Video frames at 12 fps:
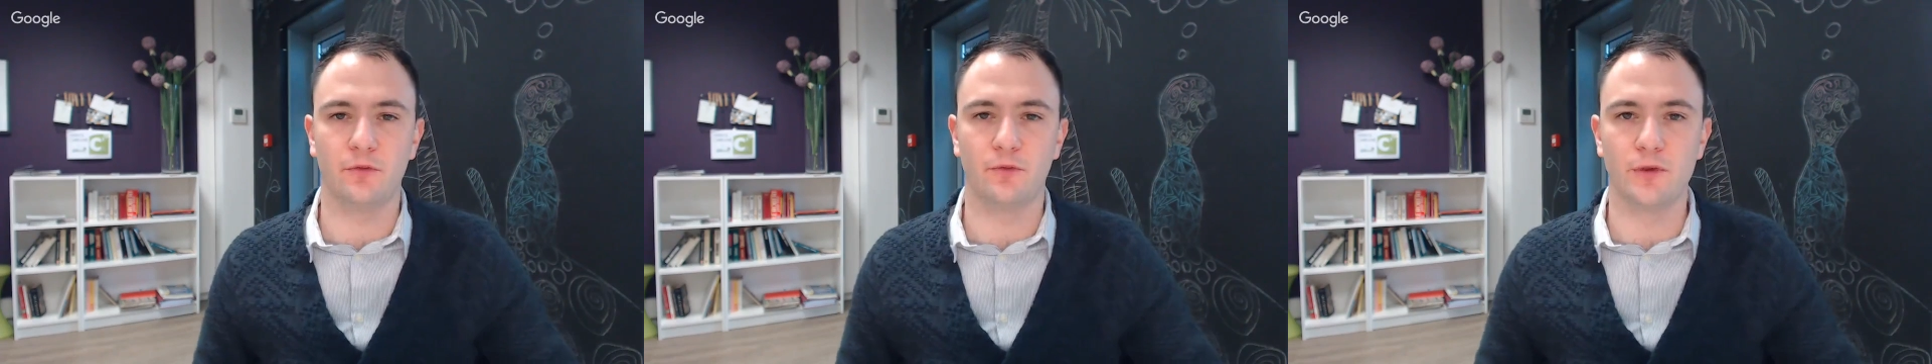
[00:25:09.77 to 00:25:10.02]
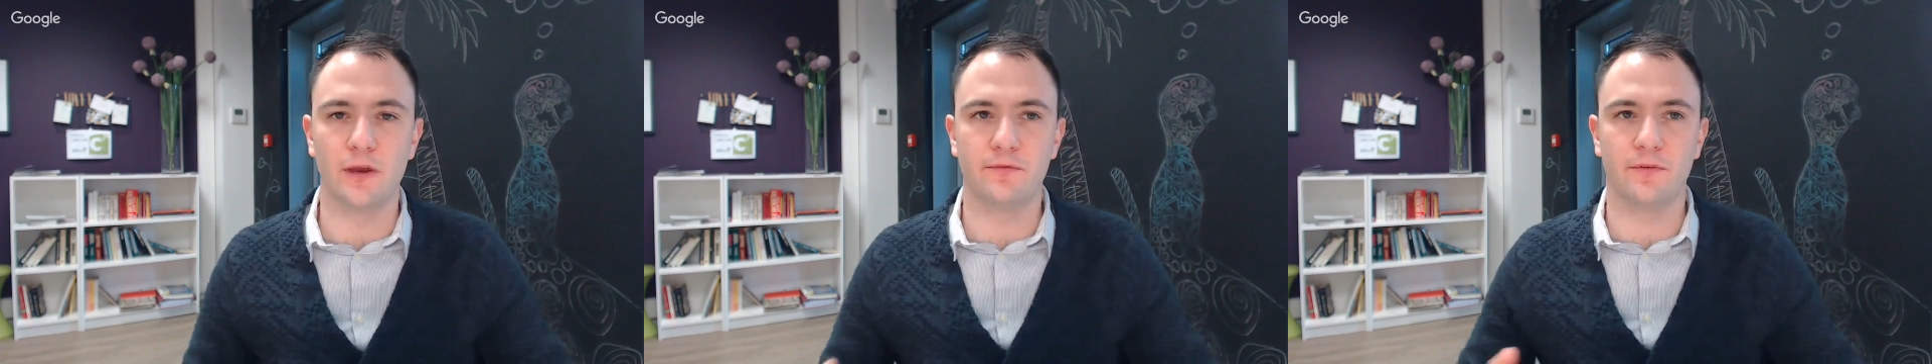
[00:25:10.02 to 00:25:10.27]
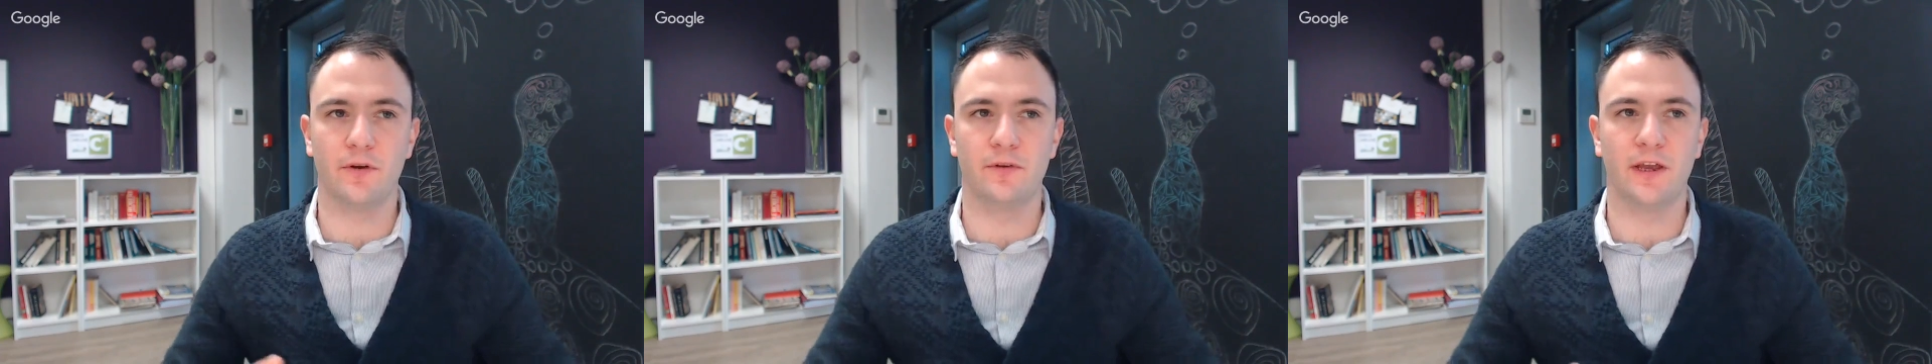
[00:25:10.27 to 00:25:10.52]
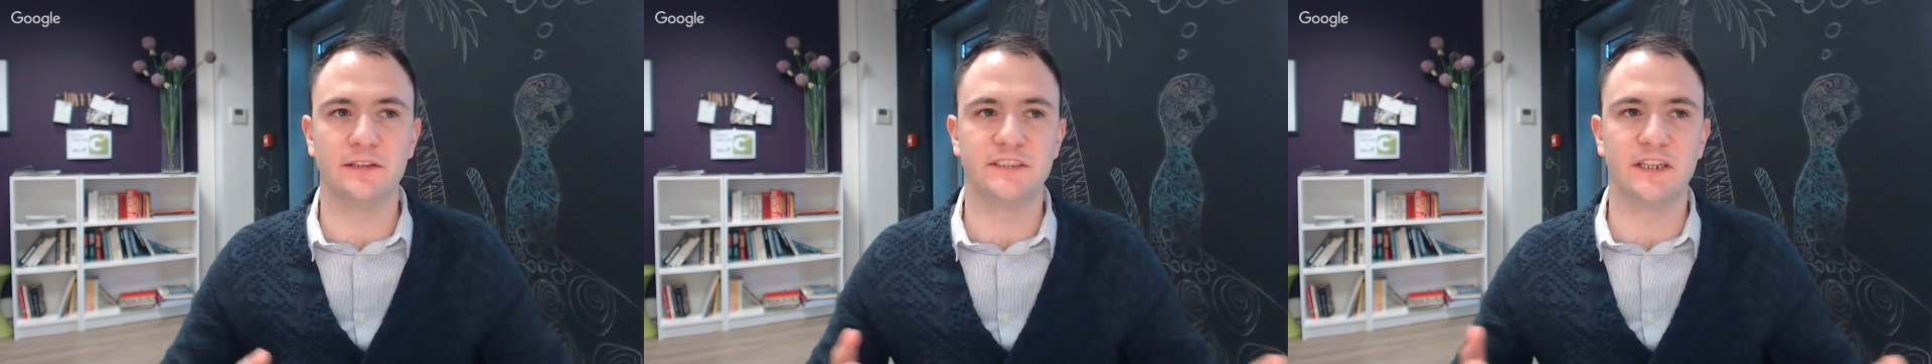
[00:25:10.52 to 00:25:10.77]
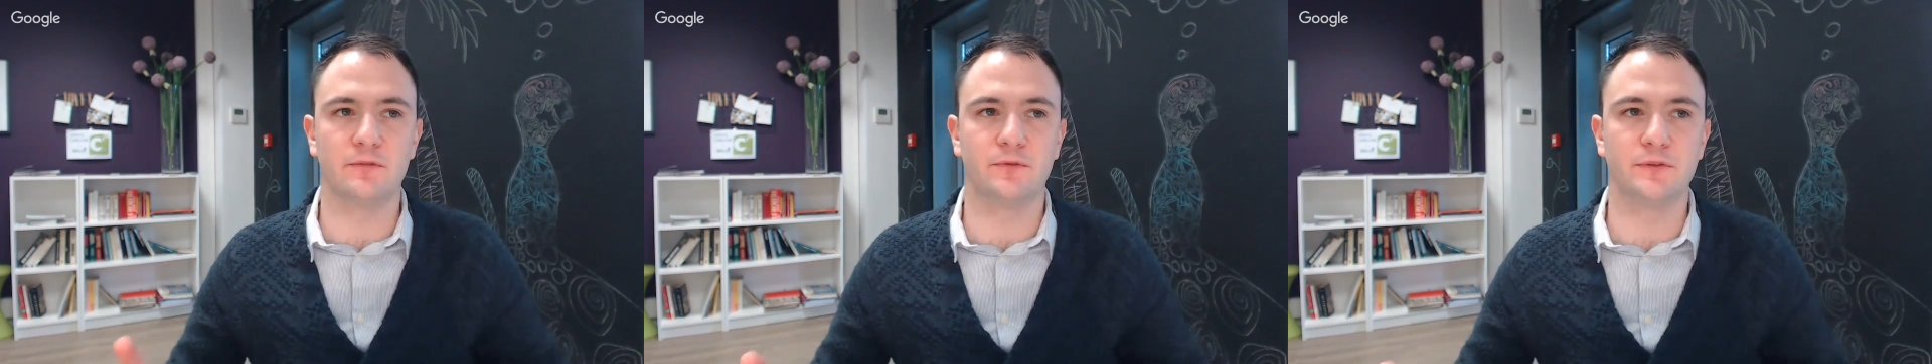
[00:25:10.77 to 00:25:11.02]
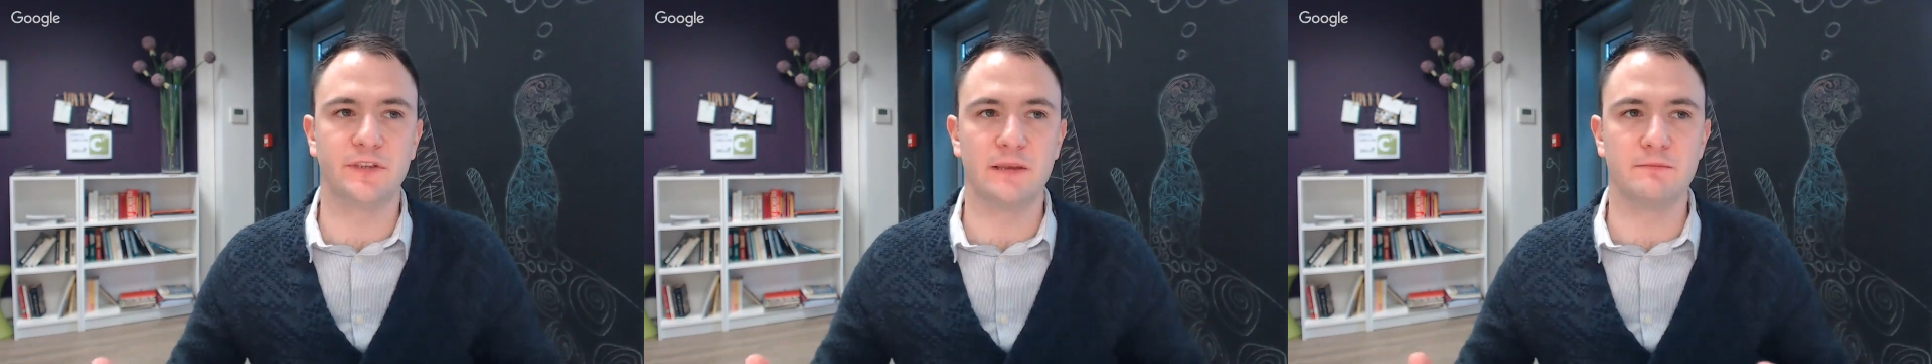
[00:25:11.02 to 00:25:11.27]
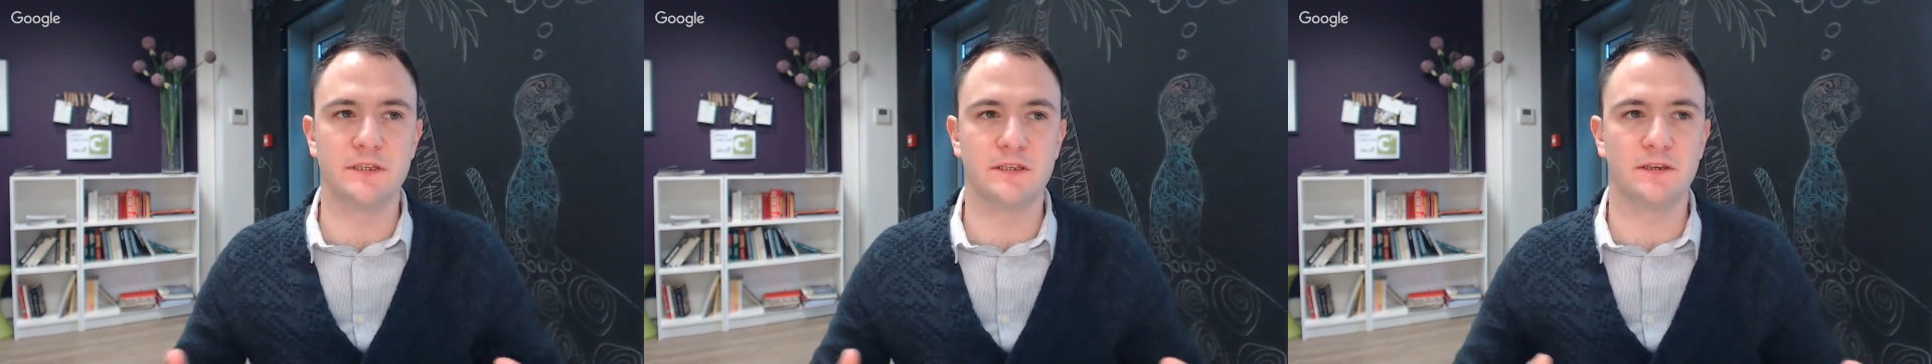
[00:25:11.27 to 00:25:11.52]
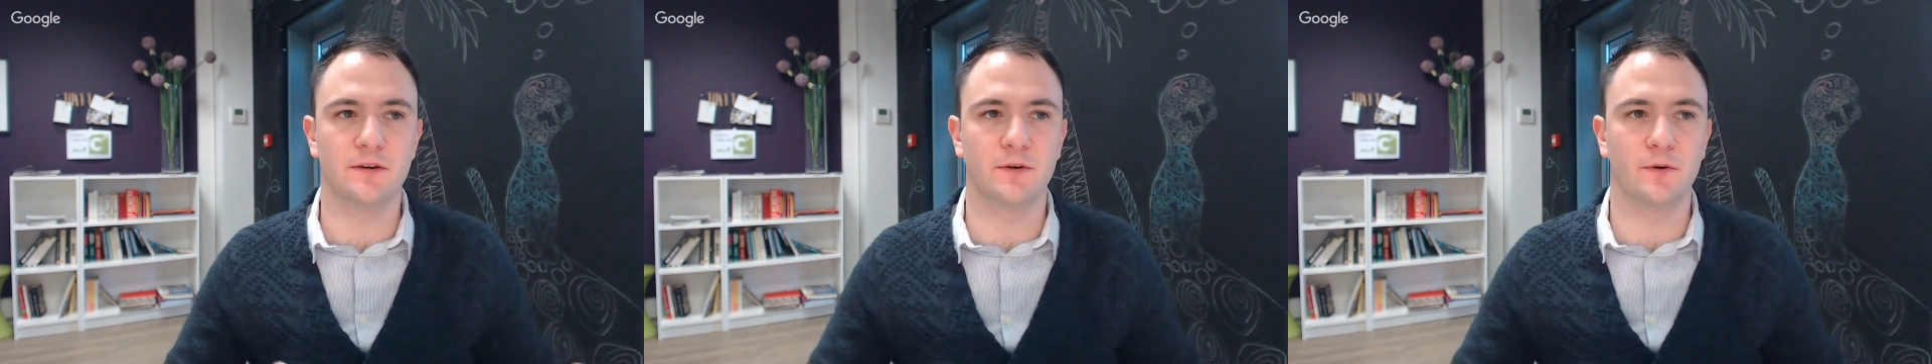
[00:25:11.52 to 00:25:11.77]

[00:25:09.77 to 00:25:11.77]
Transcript: Do you have an idea of the timing